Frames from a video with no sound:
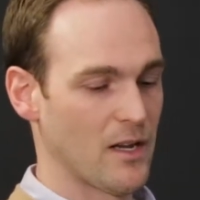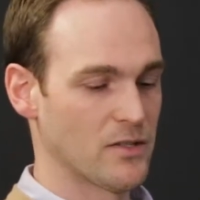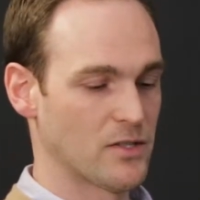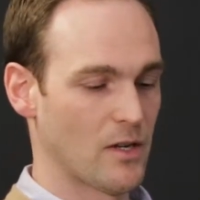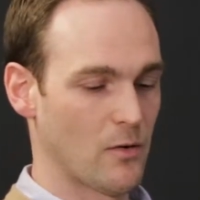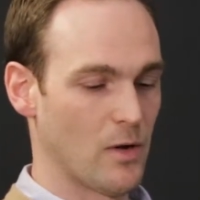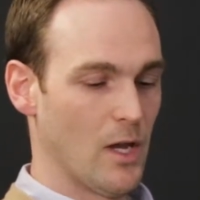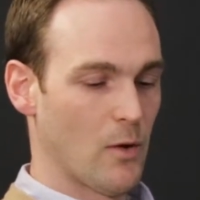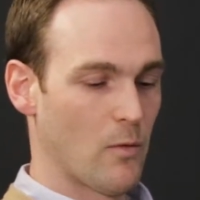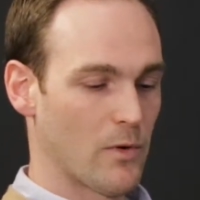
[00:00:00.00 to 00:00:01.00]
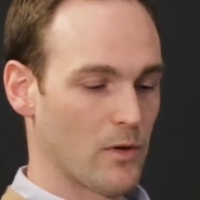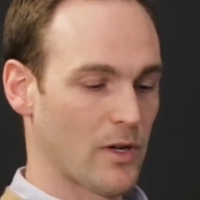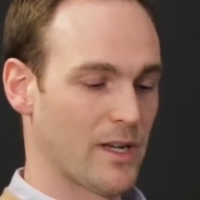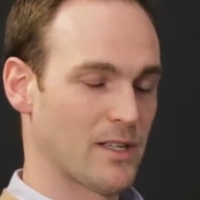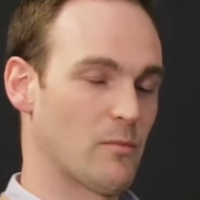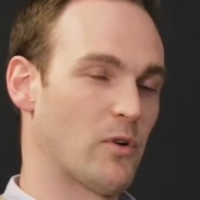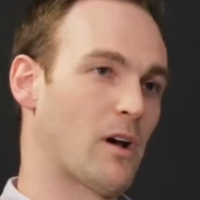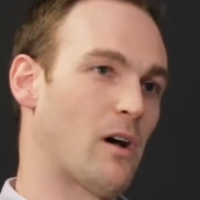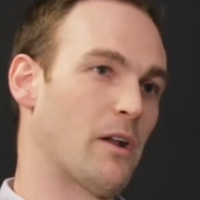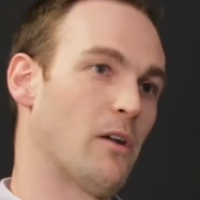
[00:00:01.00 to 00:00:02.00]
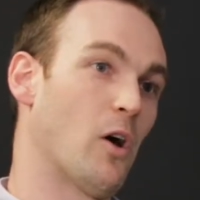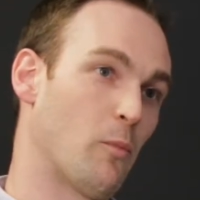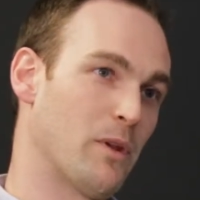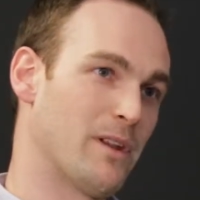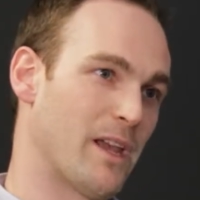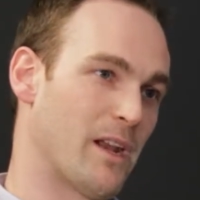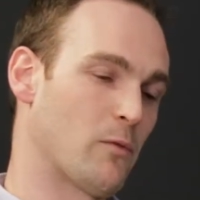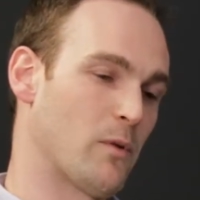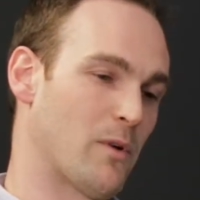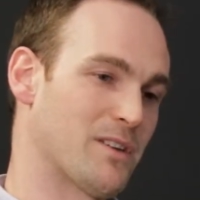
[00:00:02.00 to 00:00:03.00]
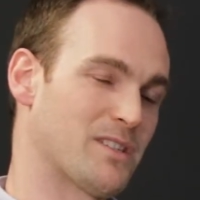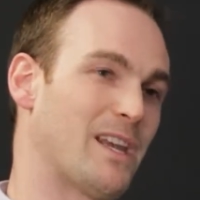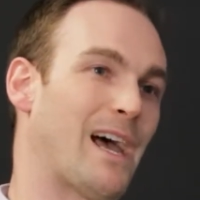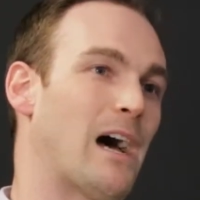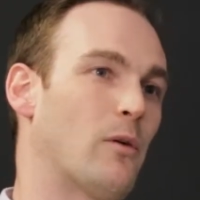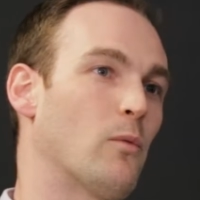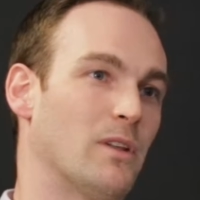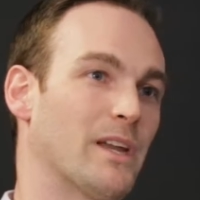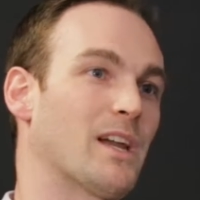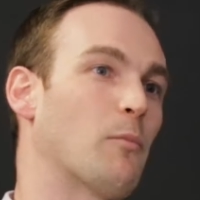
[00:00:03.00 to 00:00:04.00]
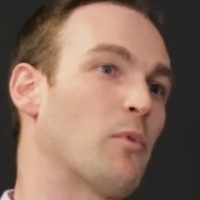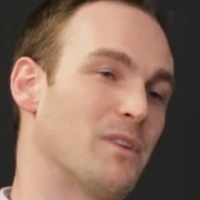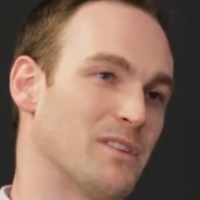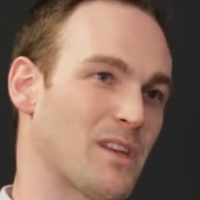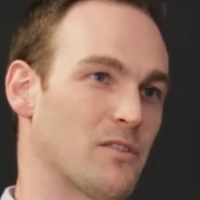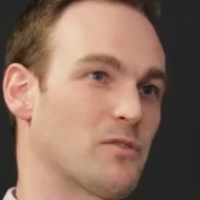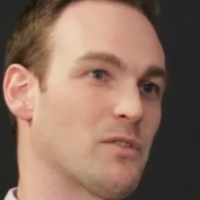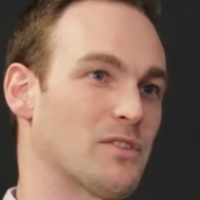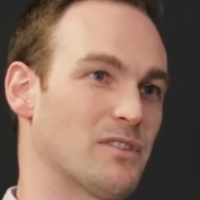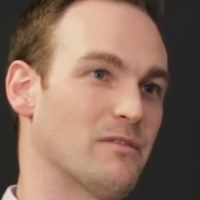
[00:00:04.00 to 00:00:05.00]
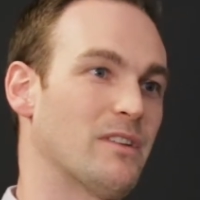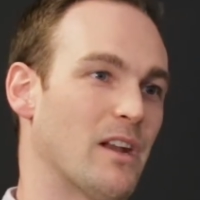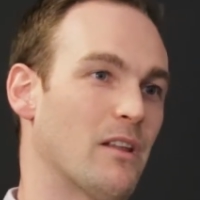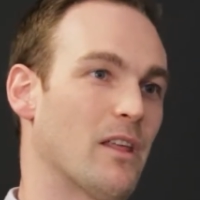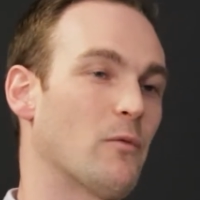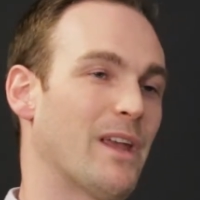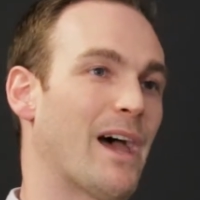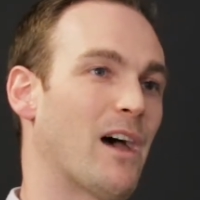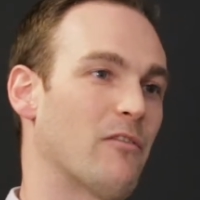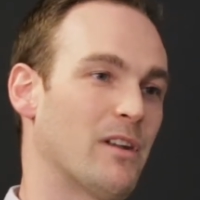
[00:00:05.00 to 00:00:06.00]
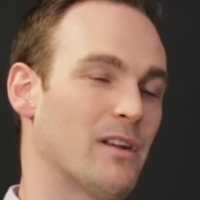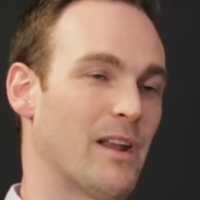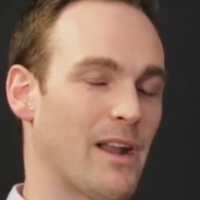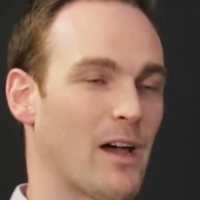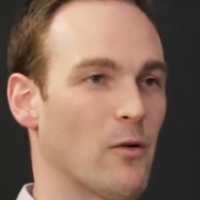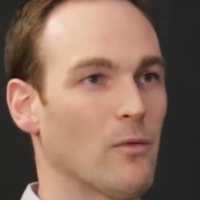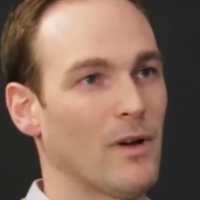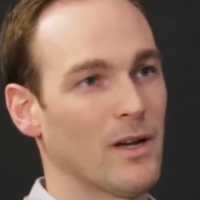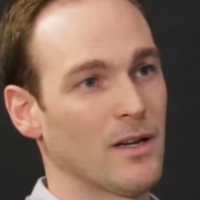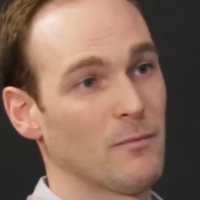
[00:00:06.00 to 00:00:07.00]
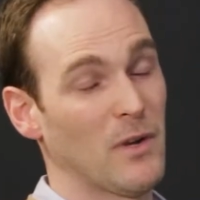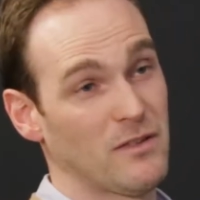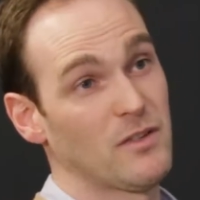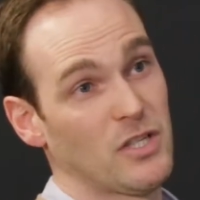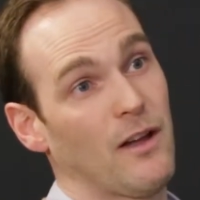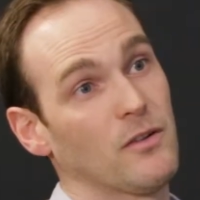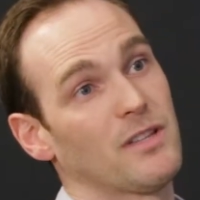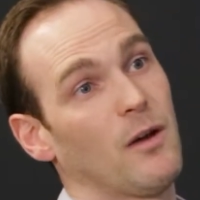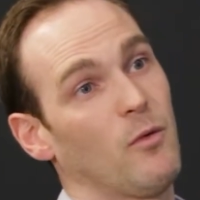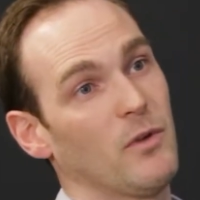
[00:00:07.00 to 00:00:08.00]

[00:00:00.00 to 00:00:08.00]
And so when we're looking to bring on open data, we want to see how it will link up with these other sources of data that we have, and how much of a challenge that will